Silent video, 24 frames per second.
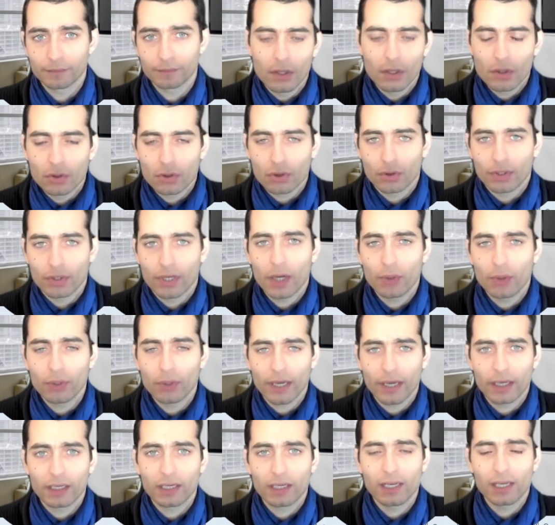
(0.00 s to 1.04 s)
So now you
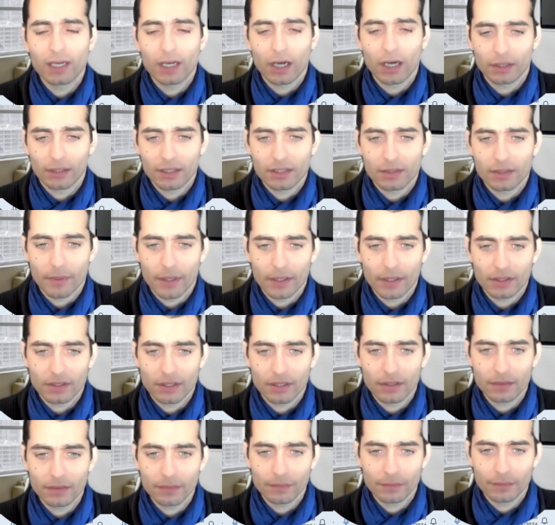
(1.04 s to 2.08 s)
can click on this
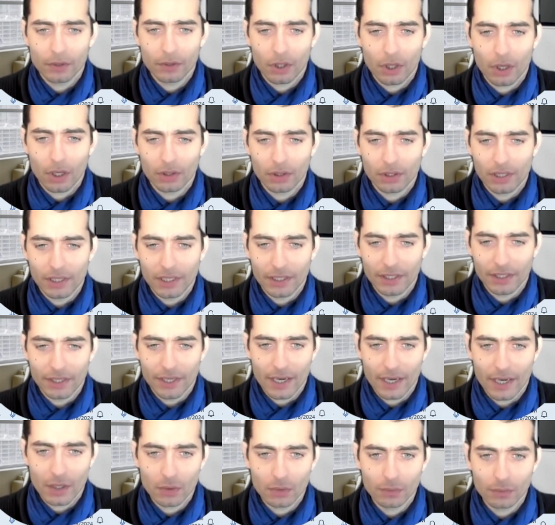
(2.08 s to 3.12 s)
button, call the lead
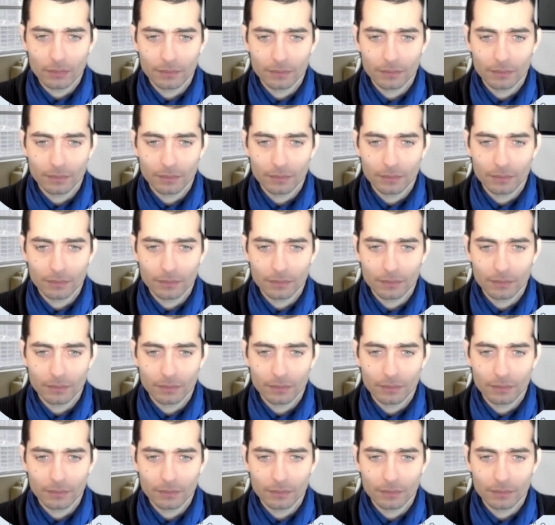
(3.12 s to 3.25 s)
now.